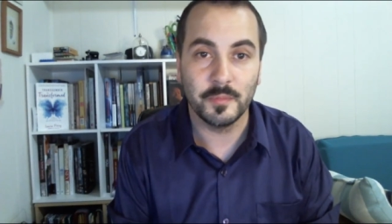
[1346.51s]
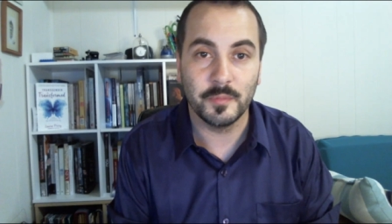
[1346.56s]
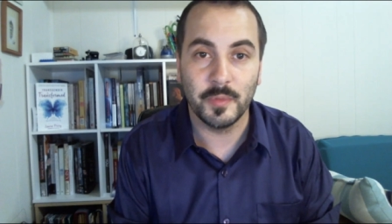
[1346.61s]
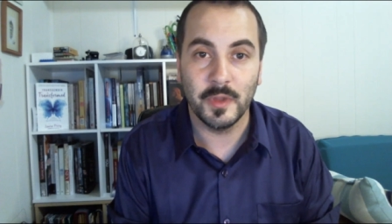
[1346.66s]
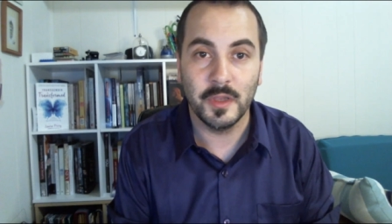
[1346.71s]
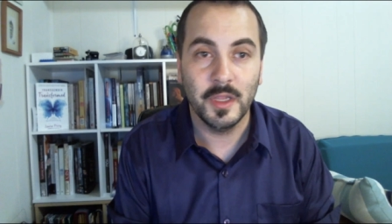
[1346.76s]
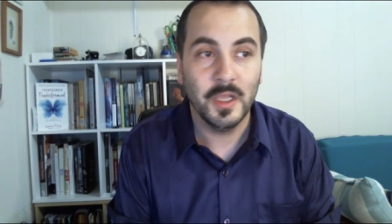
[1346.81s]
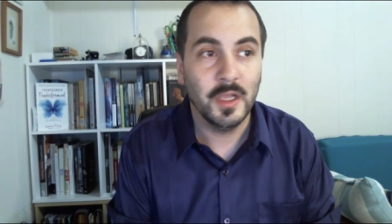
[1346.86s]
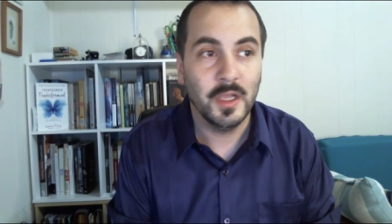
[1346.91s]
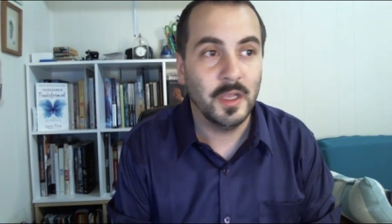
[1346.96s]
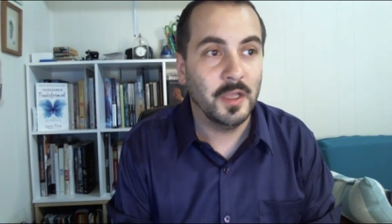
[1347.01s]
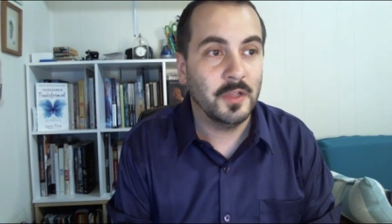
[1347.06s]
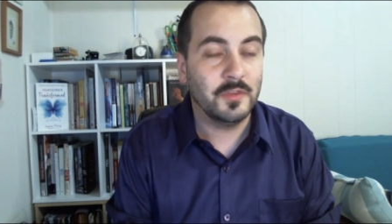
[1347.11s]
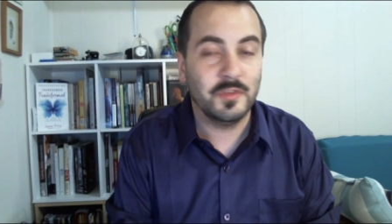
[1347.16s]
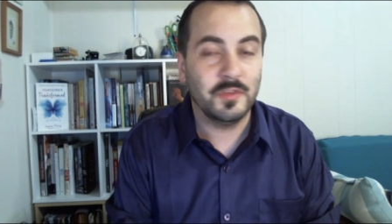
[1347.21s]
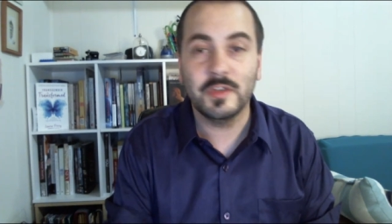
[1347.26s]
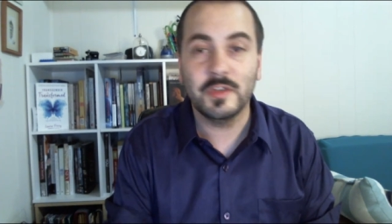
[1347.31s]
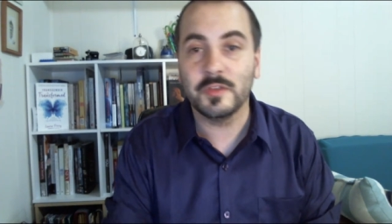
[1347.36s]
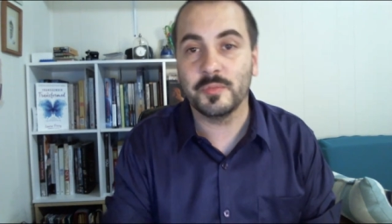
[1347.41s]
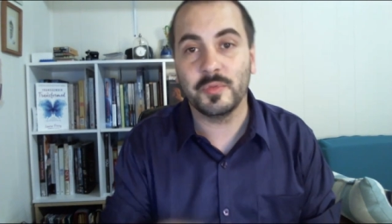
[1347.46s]
But
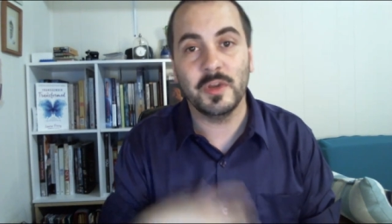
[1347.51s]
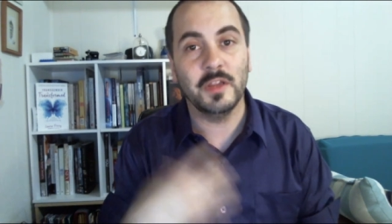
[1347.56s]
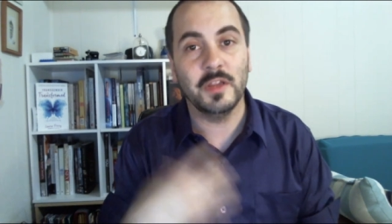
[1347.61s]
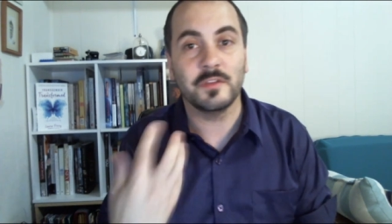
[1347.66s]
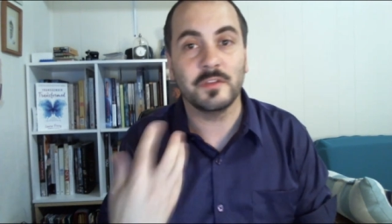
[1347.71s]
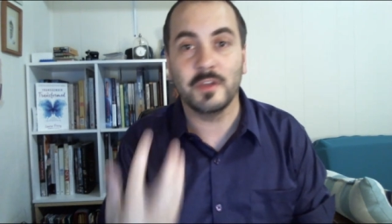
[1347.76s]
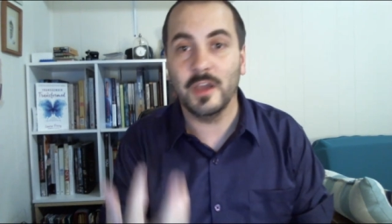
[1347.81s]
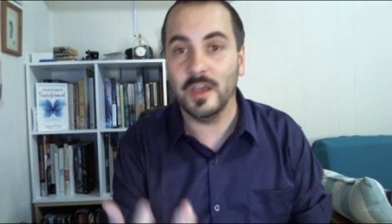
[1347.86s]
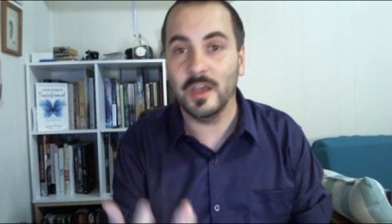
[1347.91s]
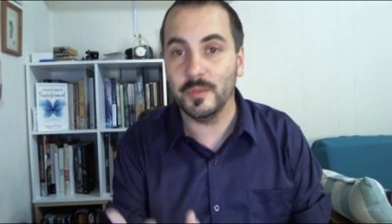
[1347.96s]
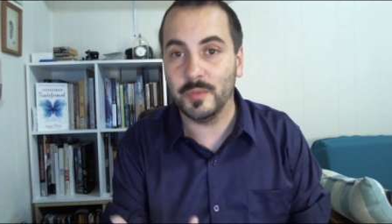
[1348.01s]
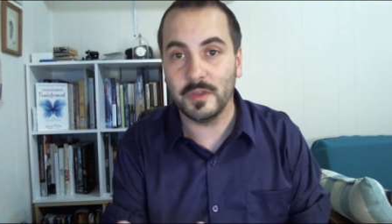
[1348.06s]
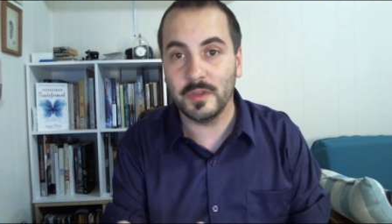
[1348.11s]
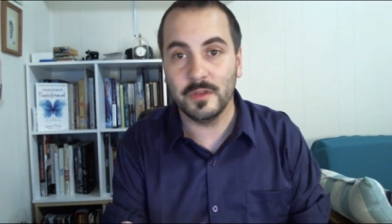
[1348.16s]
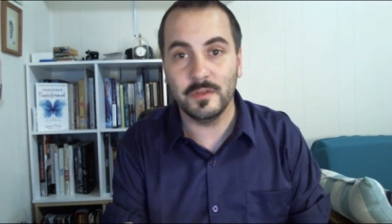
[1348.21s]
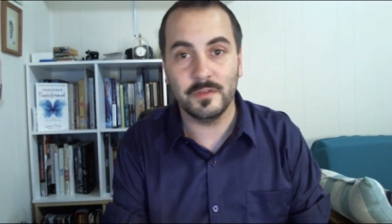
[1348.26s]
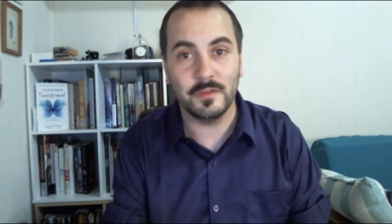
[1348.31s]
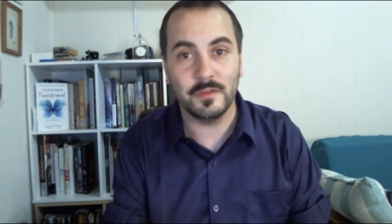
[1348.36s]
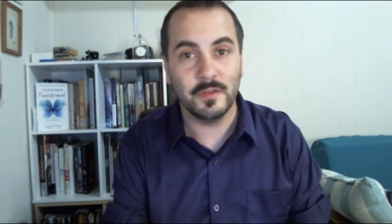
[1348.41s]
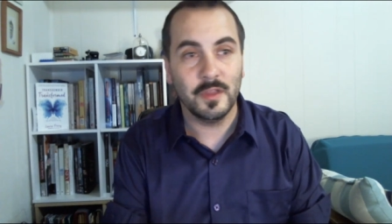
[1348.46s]
she just praised God
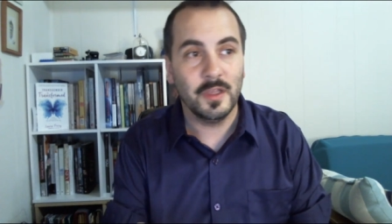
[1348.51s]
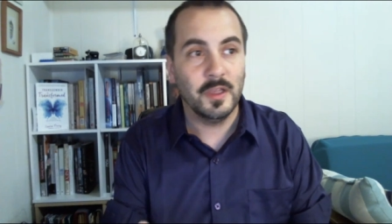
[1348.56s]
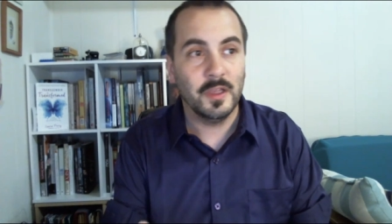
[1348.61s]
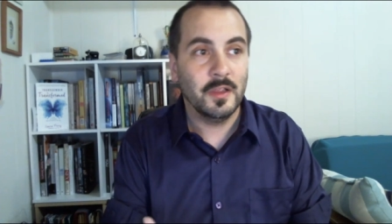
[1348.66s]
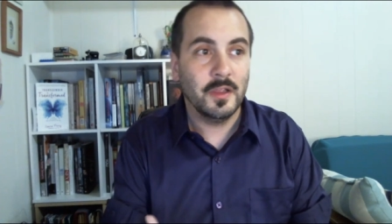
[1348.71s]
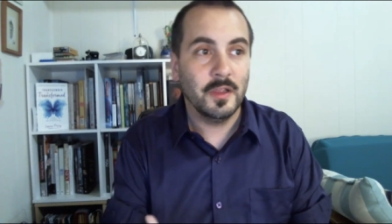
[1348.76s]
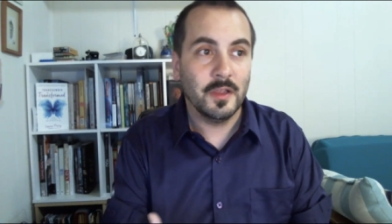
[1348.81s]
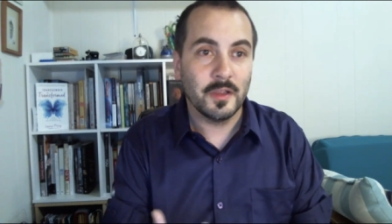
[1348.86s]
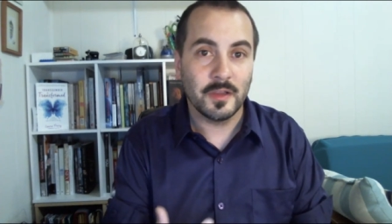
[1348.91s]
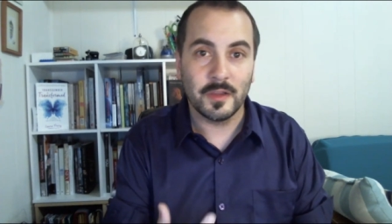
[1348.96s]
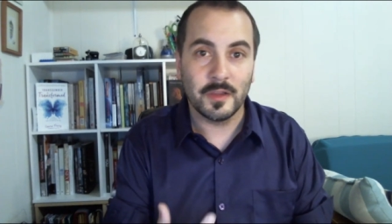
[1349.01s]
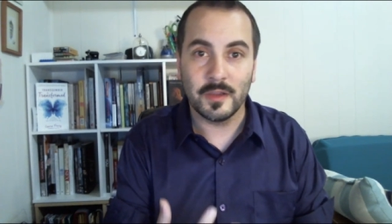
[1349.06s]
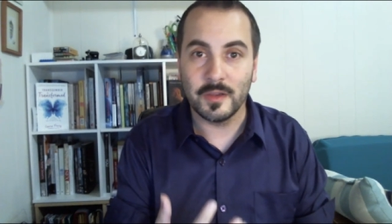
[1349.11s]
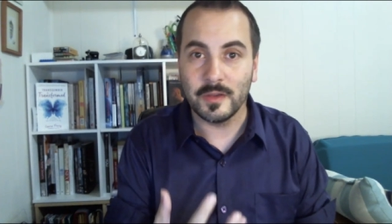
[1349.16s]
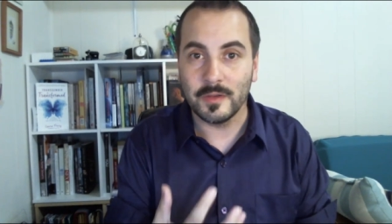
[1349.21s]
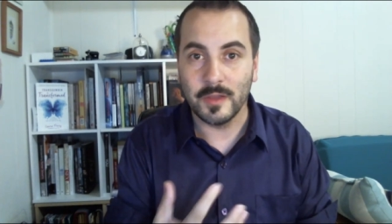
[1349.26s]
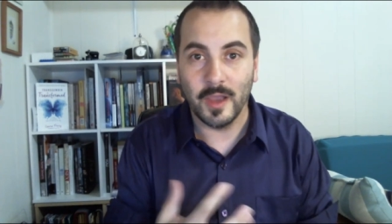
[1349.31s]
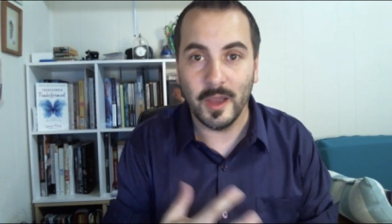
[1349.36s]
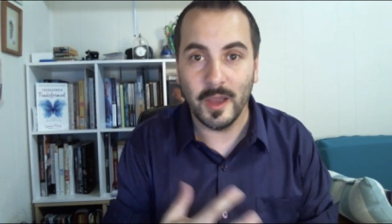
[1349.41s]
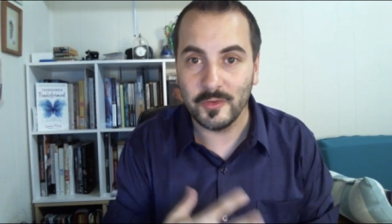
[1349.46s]
because
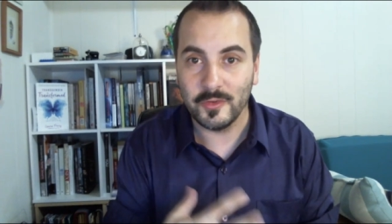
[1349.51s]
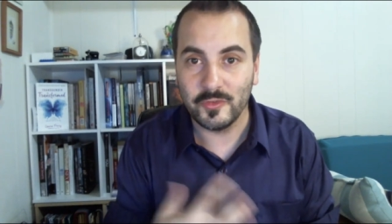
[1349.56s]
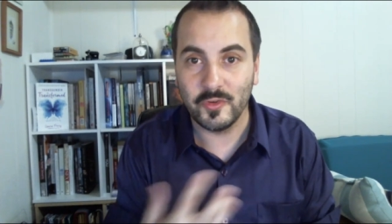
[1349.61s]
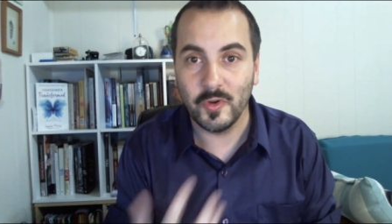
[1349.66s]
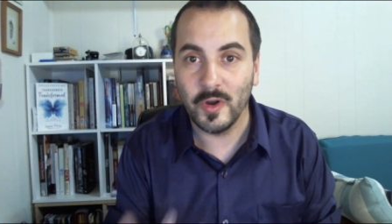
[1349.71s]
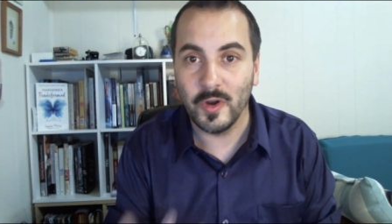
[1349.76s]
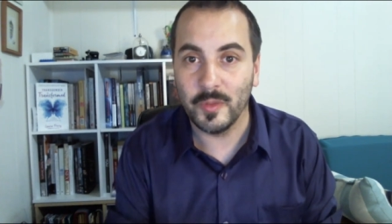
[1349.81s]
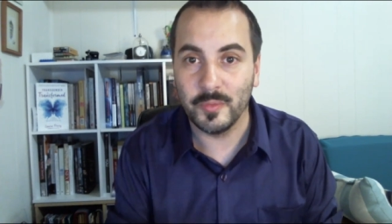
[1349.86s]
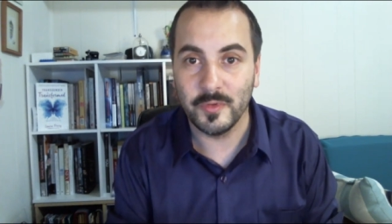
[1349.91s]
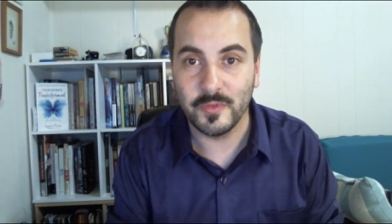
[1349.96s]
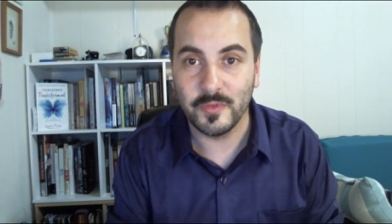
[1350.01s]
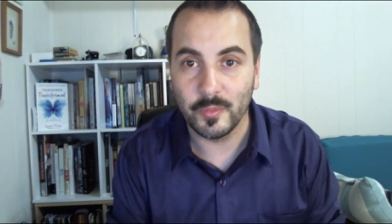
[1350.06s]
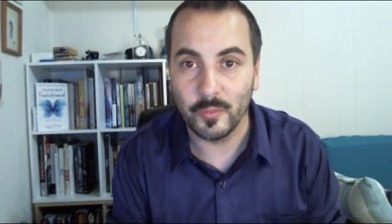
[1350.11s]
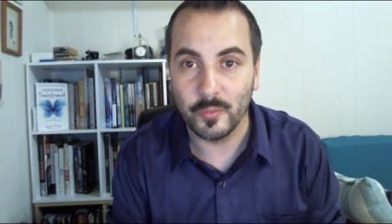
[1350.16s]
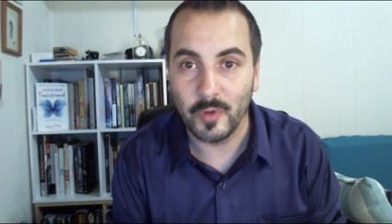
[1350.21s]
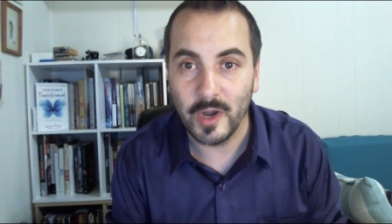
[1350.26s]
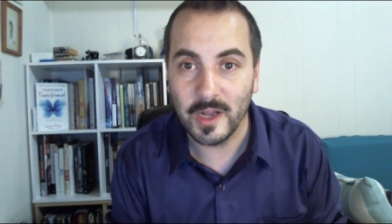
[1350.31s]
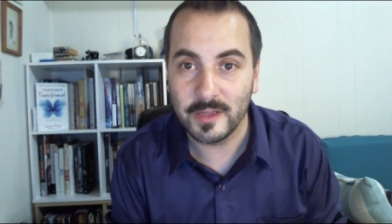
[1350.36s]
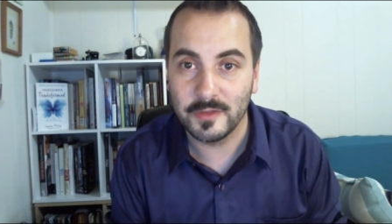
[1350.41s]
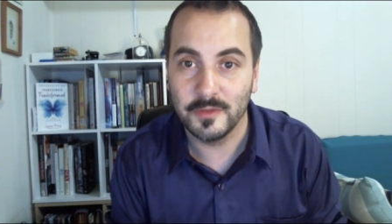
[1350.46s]
God has shown up in some
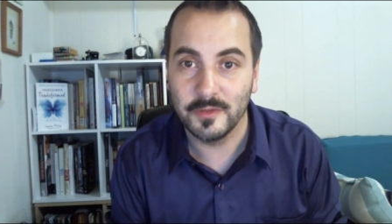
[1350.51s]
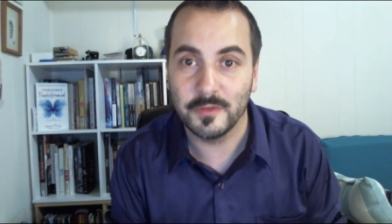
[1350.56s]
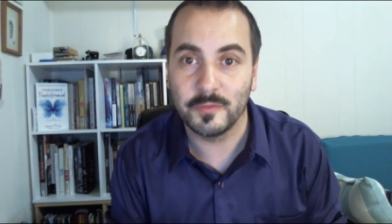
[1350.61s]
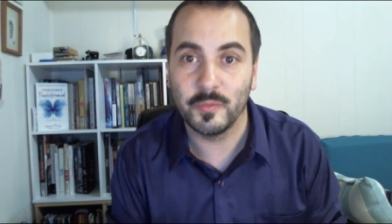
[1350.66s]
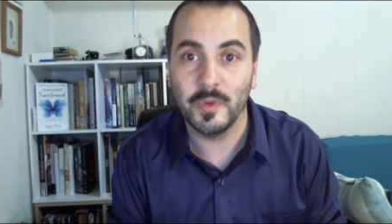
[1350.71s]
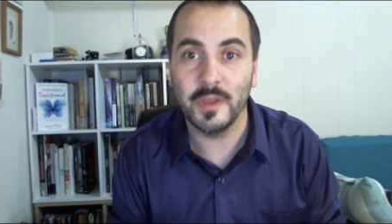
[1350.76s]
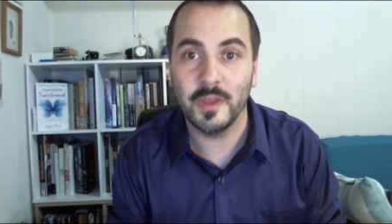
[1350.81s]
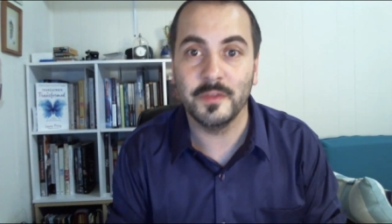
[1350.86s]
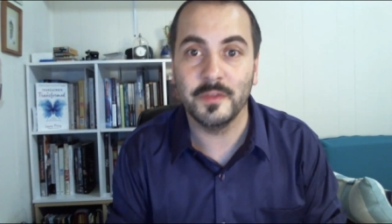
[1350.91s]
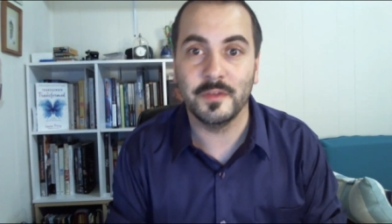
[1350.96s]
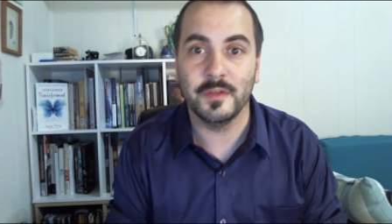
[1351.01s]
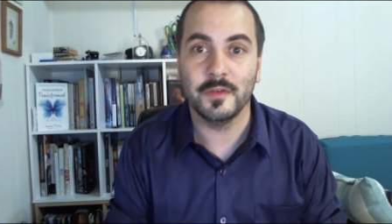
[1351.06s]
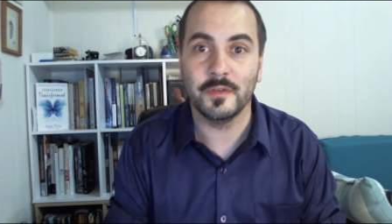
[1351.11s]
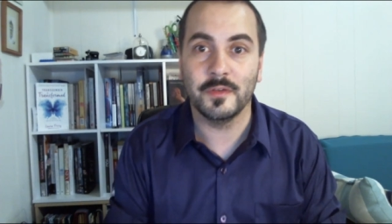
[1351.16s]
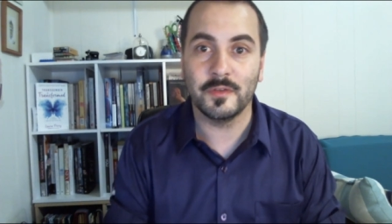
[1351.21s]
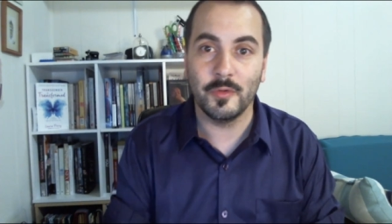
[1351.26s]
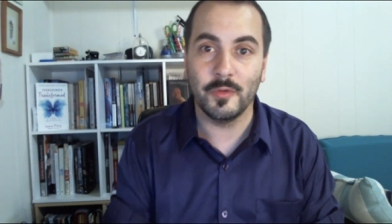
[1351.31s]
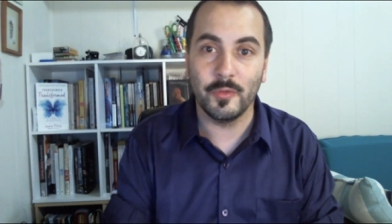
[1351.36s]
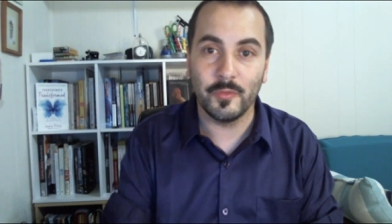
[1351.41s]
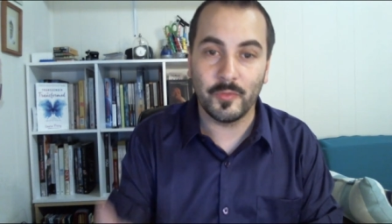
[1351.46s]
miraculous ways in
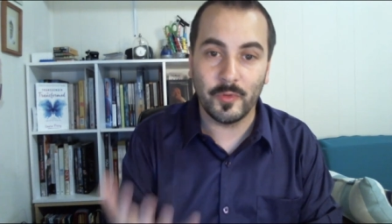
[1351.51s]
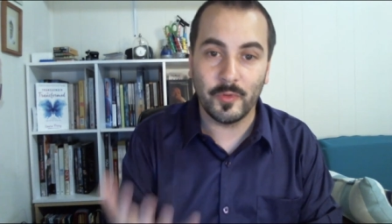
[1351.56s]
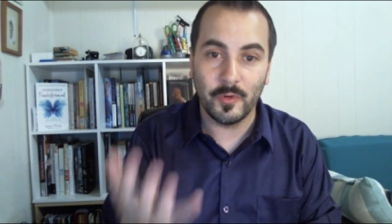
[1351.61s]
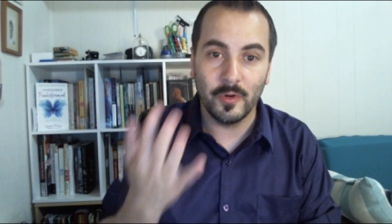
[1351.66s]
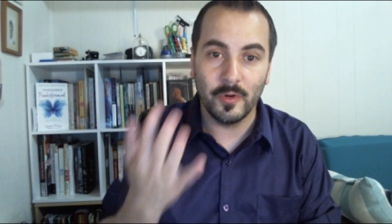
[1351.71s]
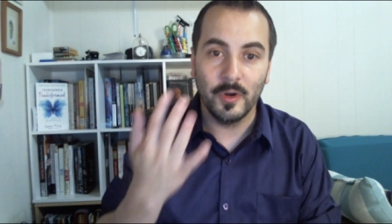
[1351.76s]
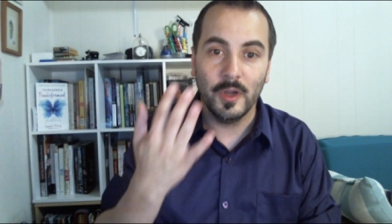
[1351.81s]
some of her